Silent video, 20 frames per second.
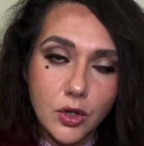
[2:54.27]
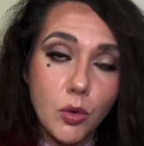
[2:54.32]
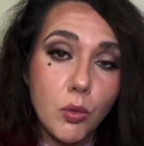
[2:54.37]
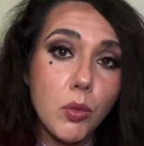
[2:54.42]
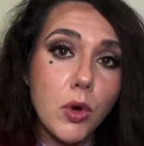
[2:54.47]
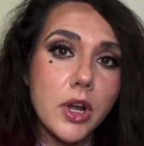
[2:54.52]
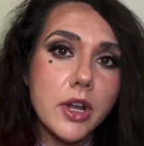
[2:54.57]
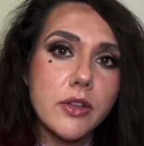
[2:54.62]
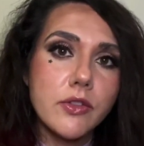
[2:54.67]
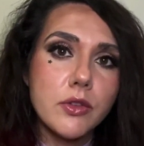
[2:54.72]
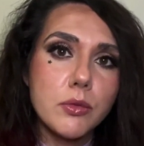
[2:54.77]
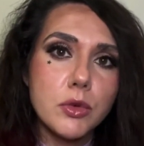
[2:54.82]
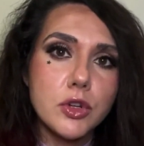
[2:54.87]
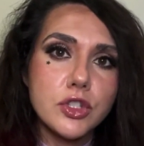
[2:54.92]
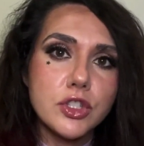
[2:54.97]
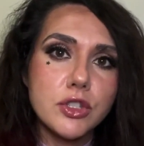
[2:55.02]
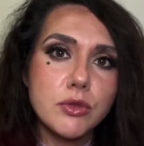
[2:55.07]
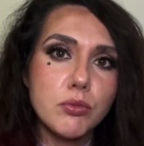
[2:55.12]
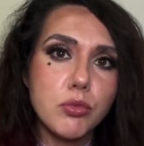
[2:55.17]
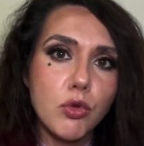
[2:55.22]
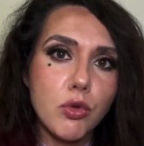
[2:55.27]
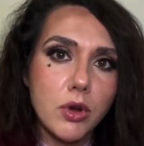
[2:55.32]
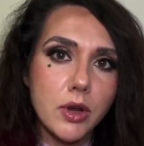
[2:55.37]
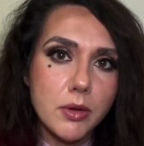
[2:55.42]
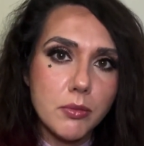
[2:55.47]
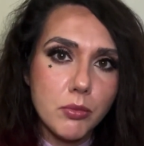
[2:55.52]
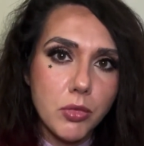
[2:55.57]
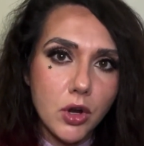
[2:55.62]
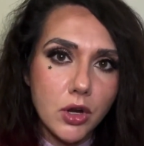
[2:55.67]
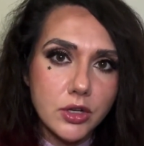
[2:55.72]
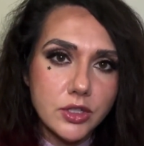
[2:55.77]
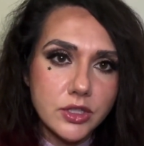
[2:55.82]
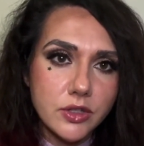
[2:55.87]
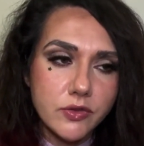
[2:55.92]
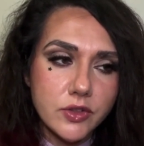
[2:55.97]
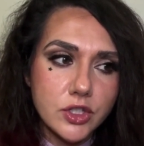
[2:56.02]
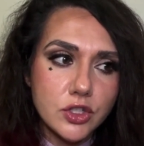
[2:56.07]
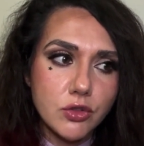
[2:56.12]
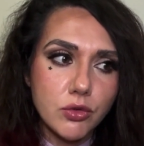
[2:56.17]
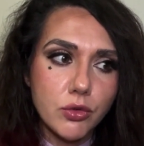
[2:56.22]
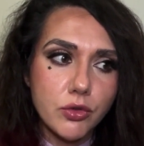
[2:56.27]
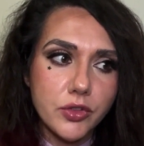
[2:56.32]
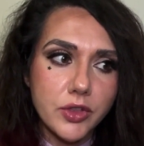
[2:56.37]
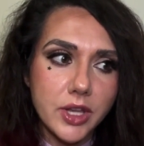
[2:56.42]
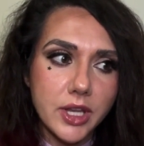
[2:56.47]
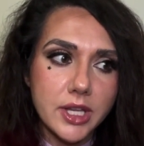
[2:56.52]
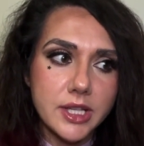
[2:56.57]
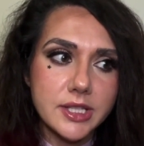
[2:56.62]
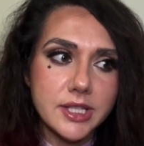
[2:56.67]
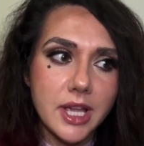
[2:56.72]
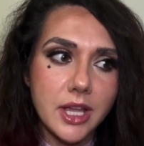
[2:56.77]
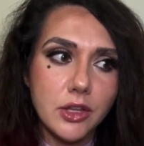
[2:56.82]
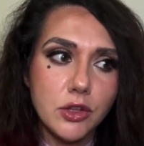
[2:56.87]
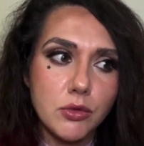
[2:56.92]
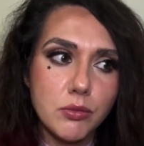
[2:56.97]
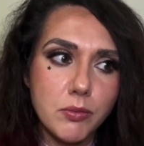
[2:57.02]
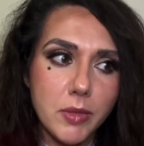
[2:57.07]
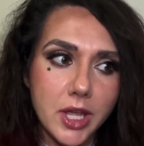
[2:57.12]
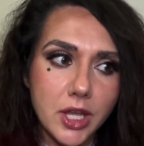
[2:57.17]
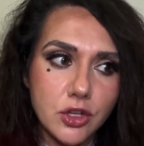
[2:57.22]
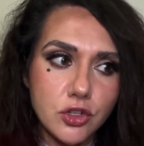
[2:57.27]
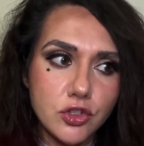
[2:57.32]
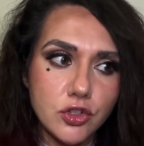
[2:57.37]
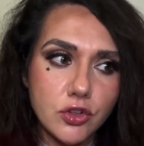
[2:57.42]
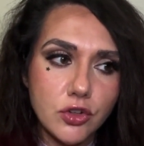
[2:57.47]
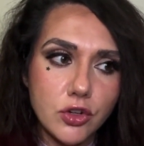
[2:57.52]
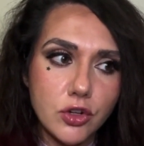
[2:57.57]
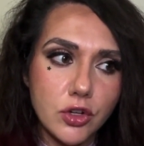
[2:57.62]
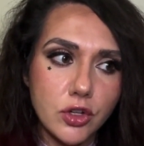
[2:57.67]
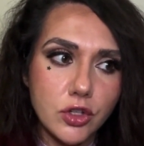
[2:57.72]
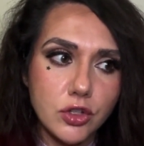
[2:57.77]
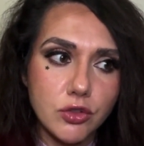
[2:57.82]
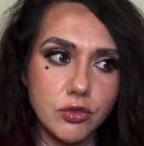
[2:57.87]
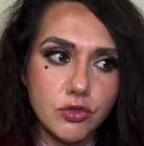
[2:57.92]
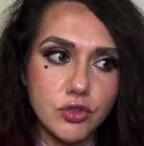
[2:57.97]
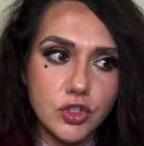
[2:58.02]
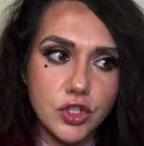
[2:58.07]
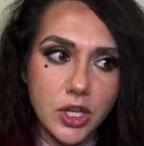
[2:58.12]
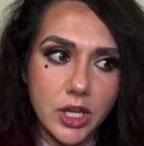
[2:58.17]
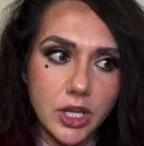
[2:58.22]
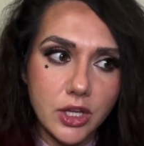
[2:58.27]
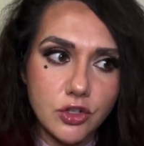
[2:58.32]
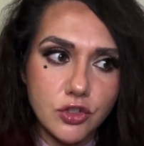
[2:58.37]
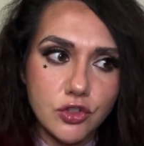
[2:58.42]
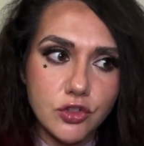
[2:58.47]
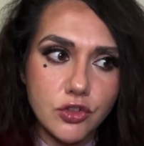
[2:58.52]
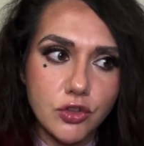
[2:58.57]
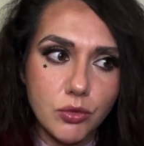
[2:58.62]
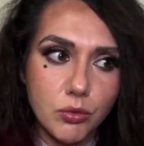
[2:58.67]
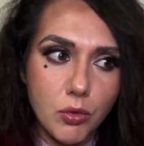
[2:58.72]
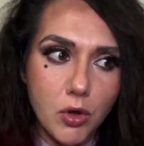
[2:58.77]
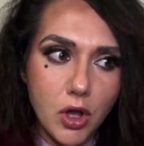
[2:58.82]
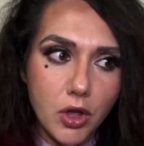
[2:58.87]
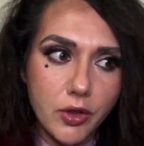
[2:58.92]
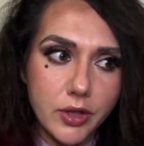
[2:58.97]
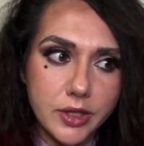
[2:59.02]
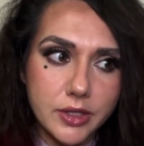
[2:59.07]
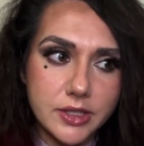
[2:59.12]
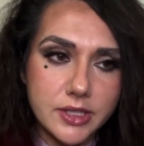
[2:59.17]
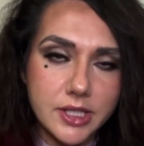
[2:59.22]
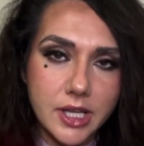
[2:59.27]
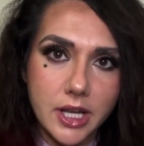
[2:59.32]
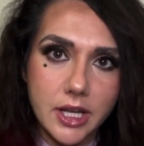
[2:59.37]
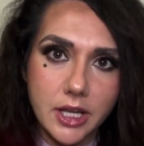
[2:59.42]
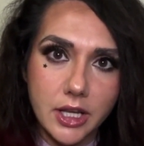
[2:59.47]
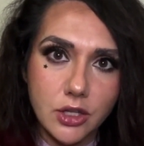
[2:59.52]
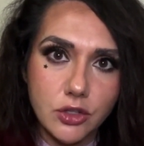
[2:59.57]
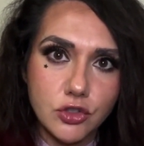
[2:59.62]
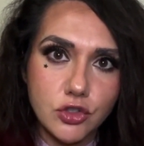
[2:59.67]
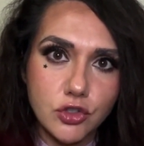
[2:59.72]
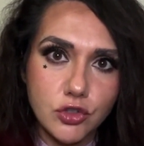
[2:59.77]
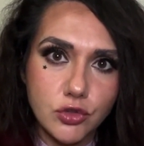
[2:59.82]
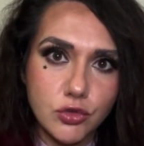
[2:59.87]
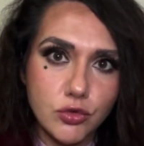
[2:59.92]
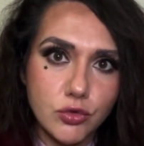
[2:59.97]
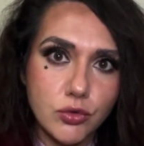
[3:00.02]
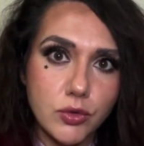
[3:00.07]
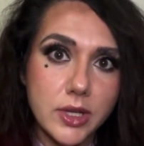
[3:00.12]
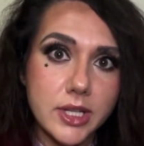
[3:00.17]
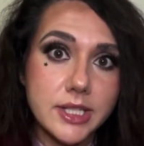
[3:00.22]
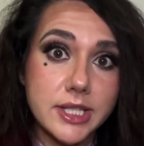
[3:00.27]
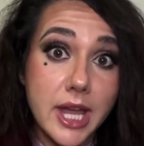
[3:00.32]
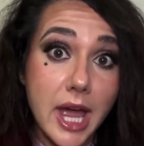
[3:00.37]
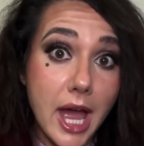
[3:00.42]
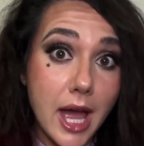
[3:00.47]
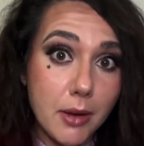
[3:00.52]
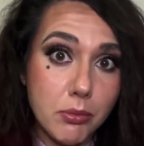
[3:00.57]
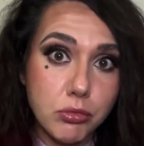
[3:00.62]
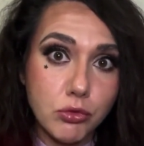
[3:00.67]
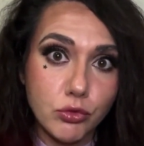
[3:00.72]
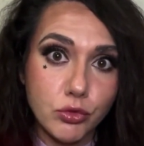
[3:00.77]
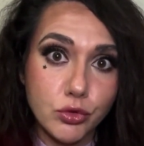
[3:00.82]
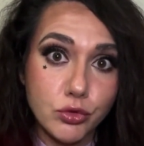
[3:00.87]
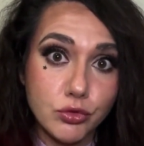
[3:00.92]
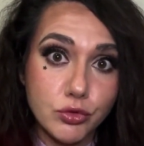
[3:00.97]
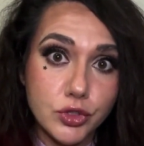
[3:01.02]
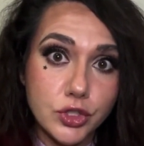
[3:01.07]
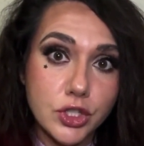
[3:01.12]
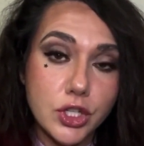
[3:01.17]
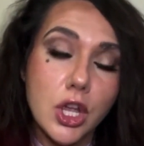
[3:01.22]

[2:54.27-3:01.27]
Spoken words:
One of the most important parts of this whole thing is that you make sure you change the wallet setting to Taproot.